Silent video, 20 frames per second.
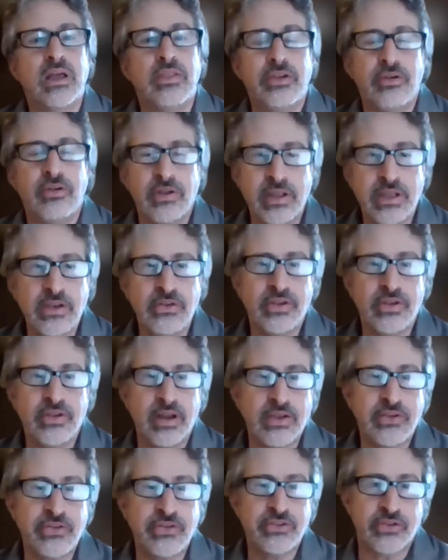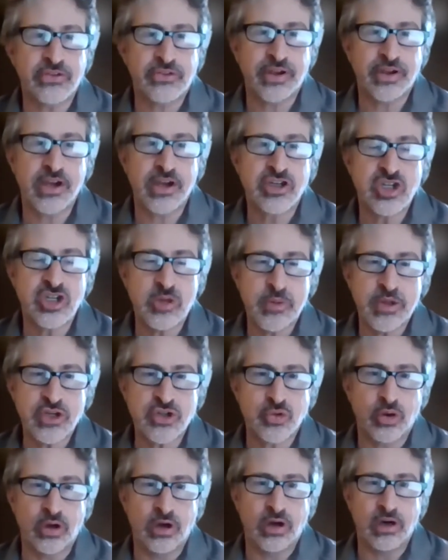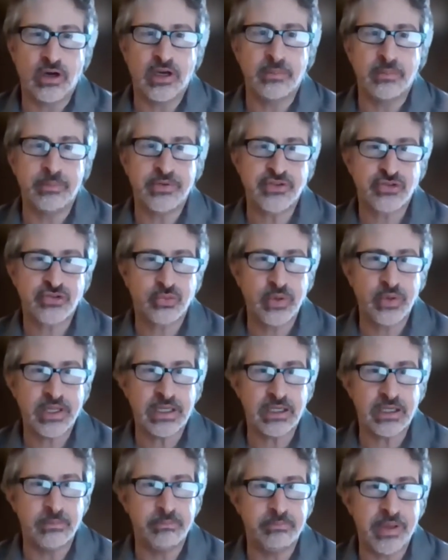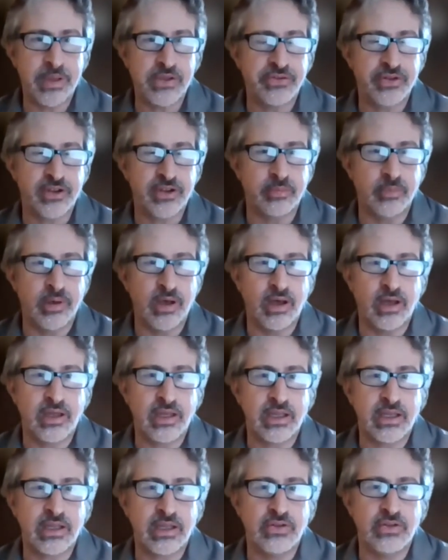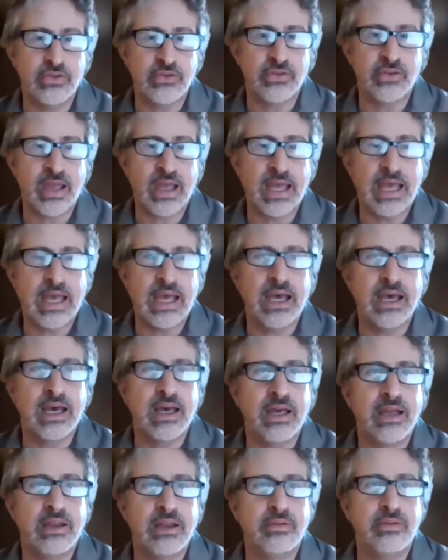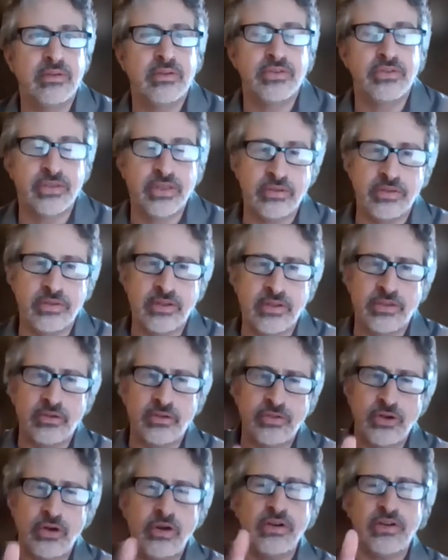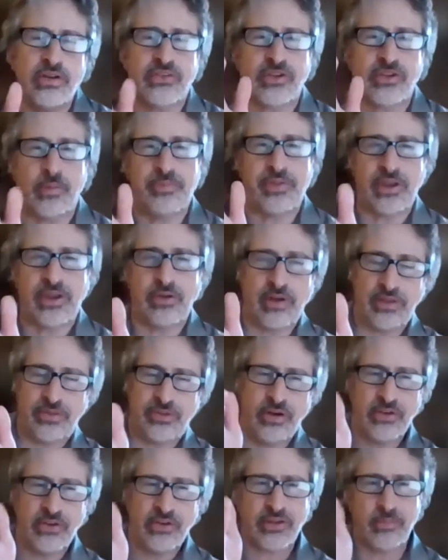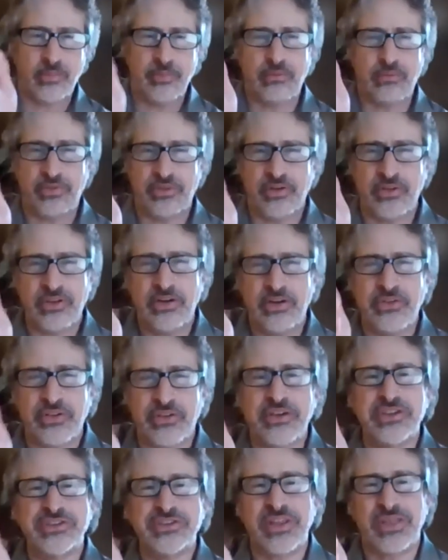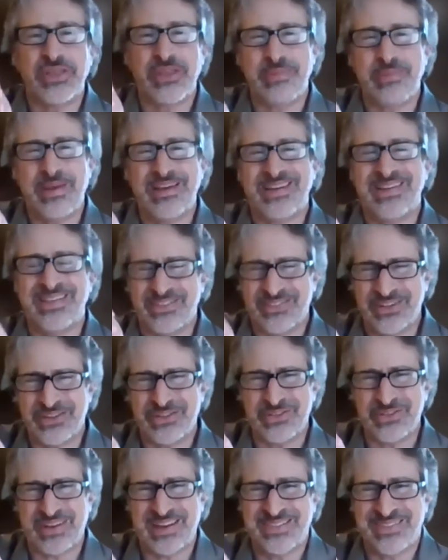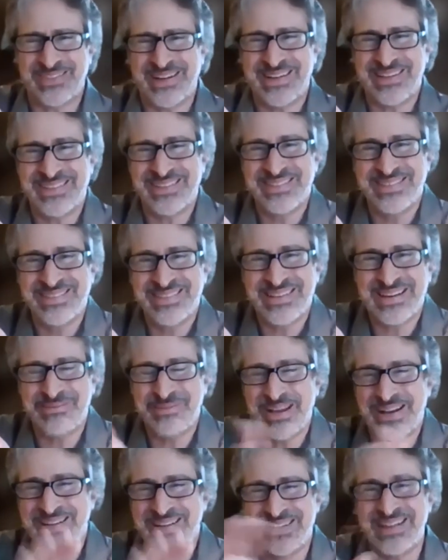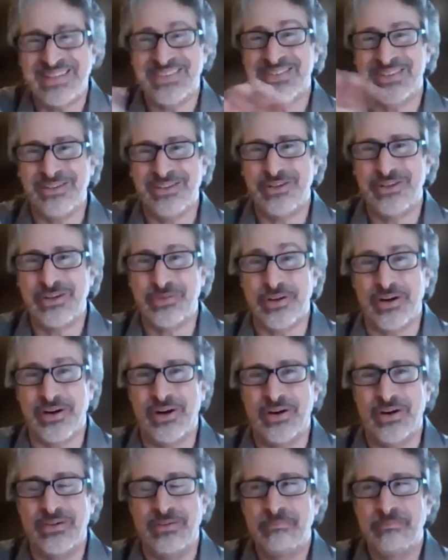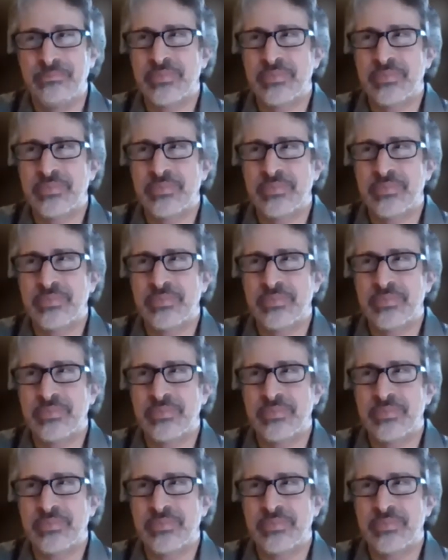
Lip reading: there is a nice distinction to be drawn between basic minds. They're onto something, right? They're onto something, but there's a distinction that they're making that's interesting, right? And I'm not against their view at all.